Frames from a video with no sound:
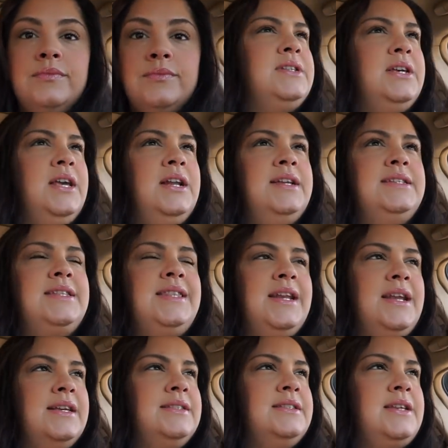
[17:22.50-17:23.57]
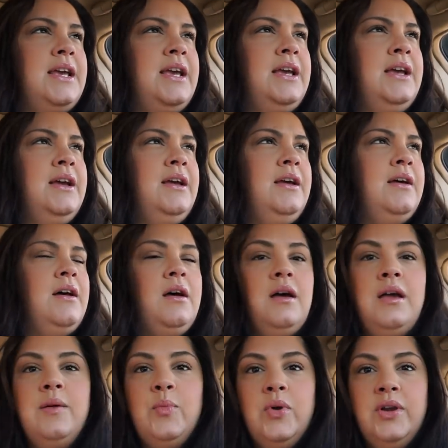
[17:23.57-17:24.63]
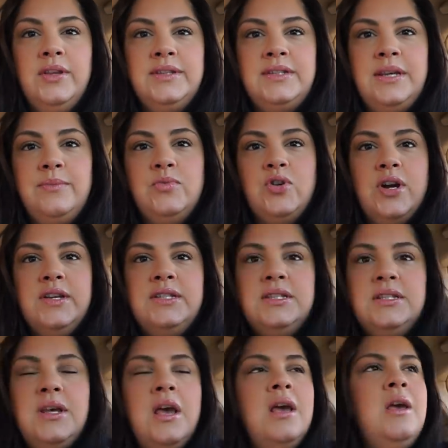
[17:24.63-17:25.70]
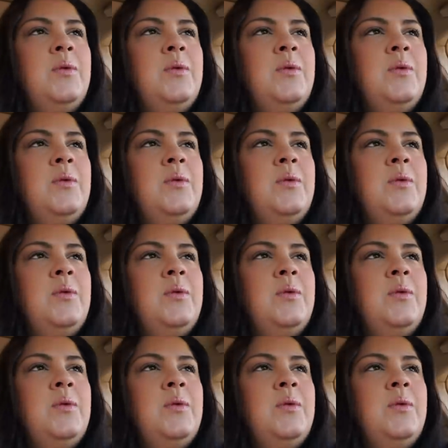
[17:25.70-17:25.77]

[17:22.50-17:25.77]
So it is the next day. I'm wearing the same dress